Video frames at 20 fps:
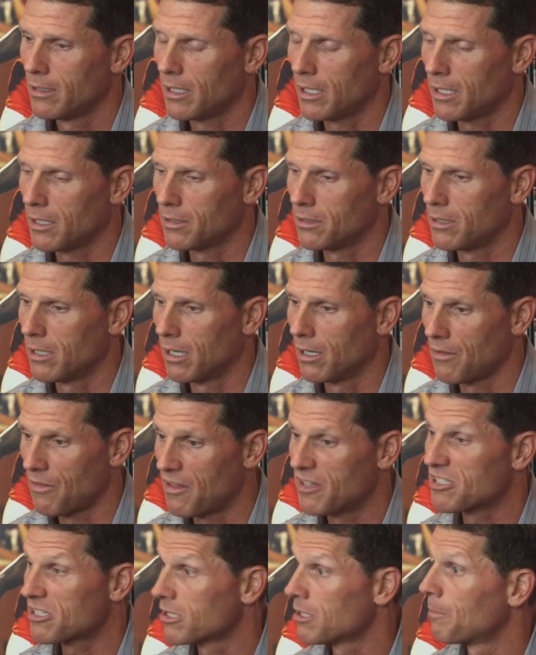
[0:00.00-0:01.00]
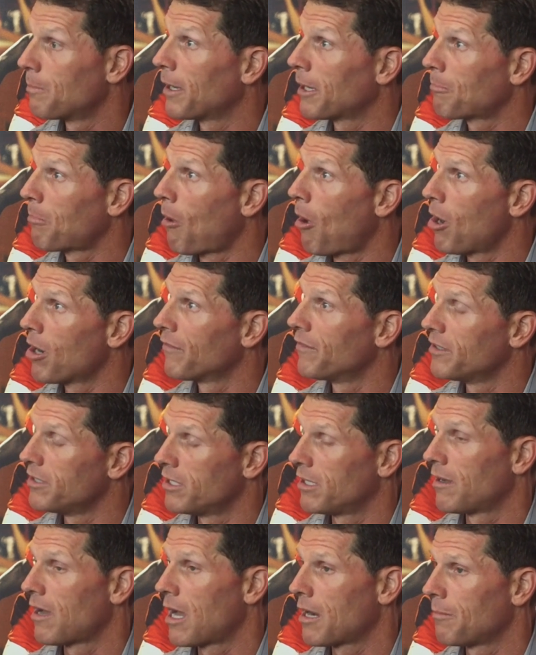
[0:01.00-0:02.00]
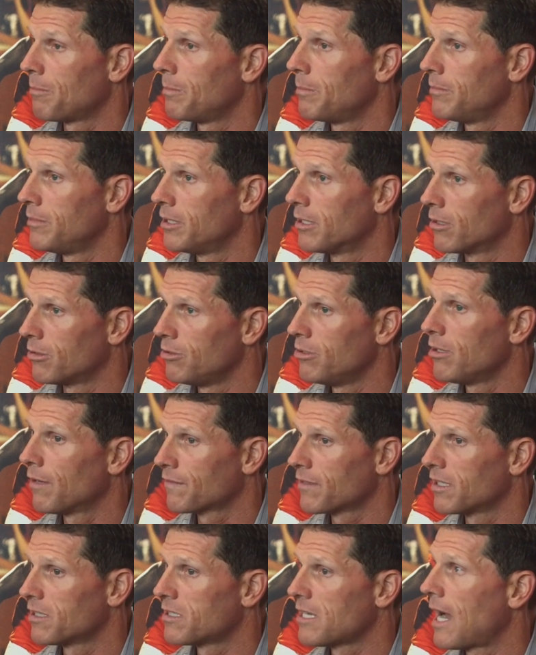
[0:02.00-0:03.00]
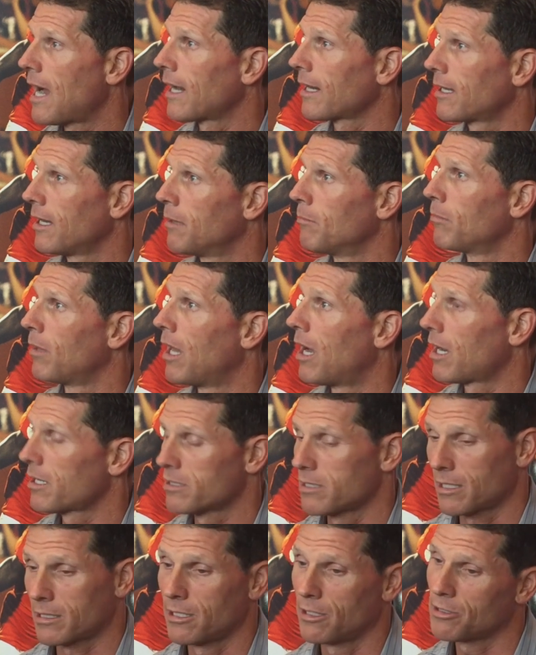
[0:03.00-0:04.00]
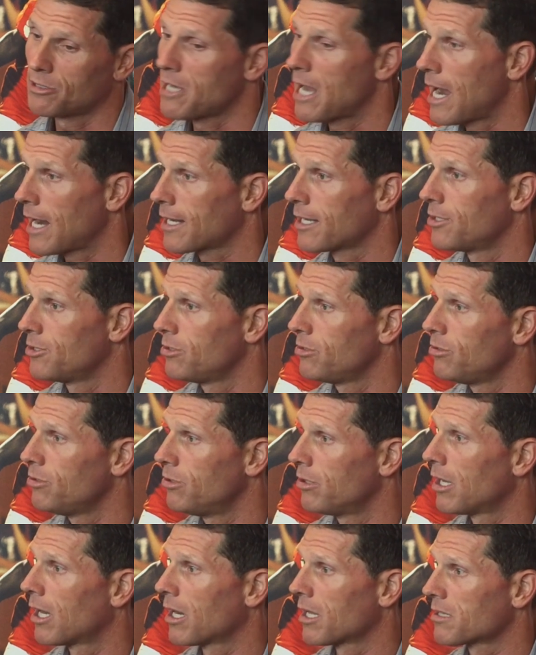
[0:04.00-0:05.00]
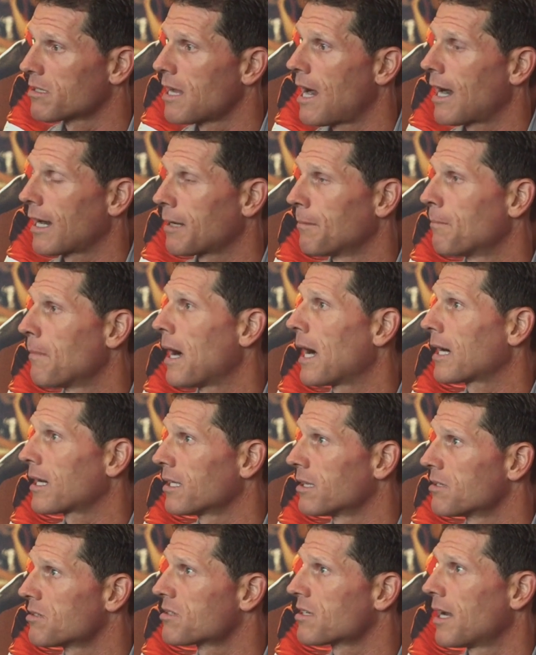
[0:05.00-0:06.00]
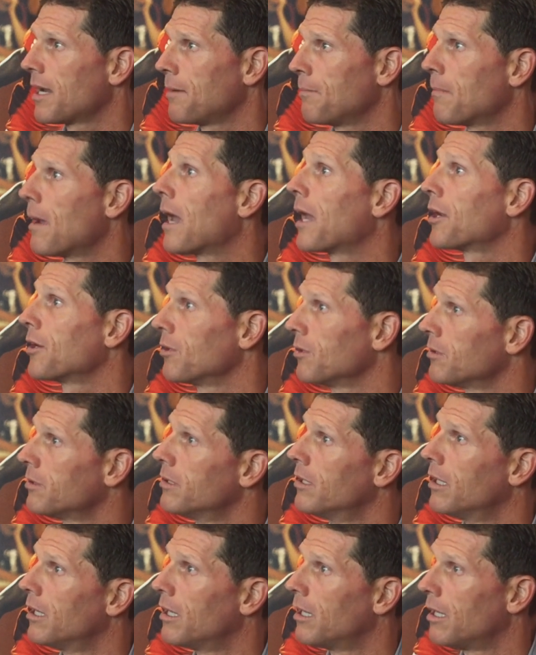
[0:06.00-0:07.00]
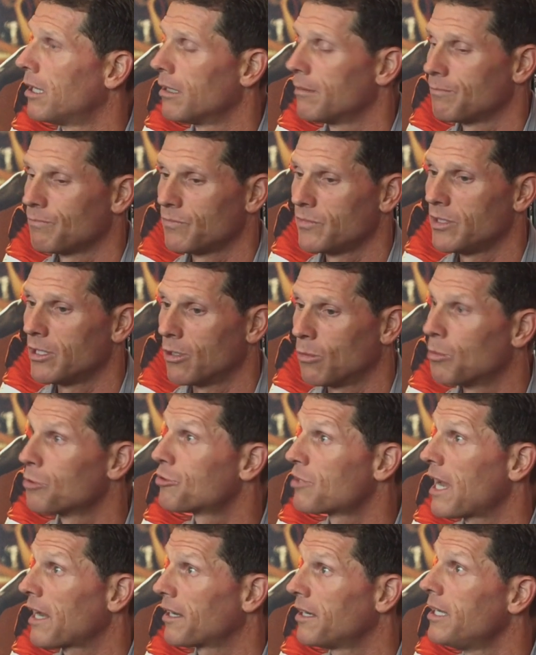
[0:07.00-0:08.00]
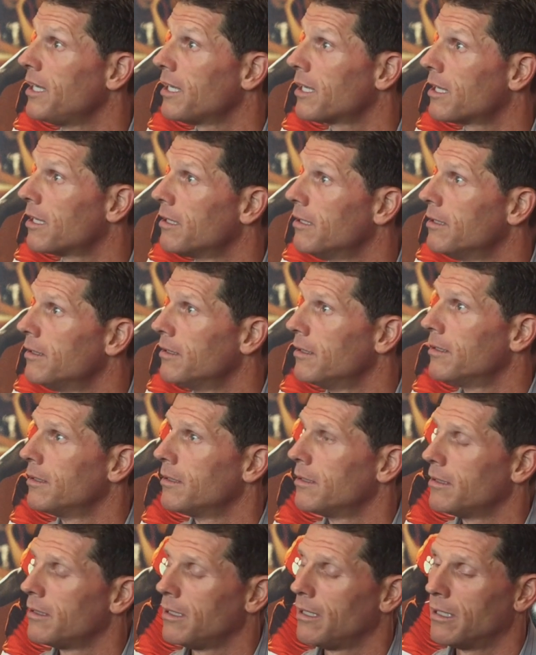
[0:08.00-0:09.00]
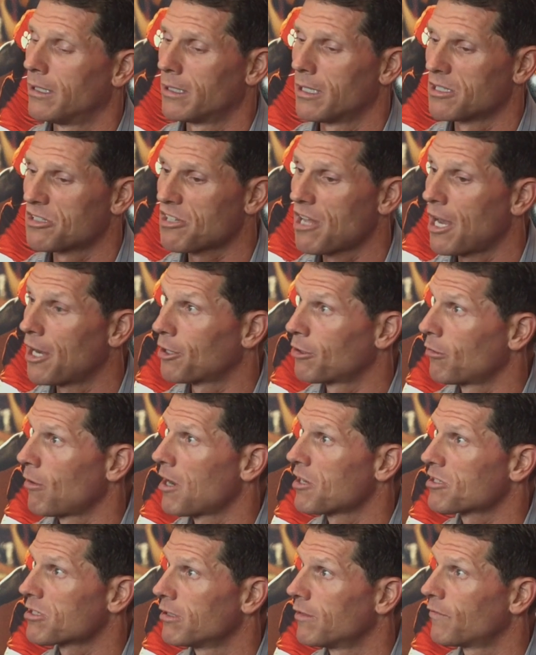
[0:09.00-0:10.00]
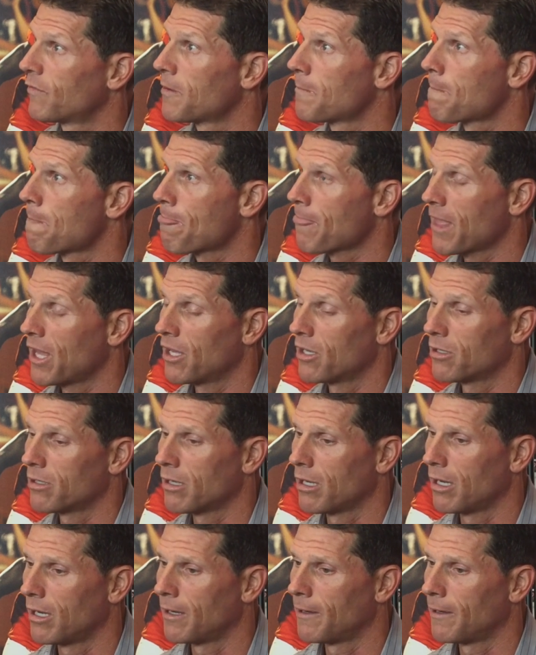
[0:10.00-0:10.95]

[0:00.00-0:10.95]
And this is a big part of it. You got to, you have to attack cut blocks like they're attacking you. You got to attack them back in the same manner, with technique. And stay aggressive. And,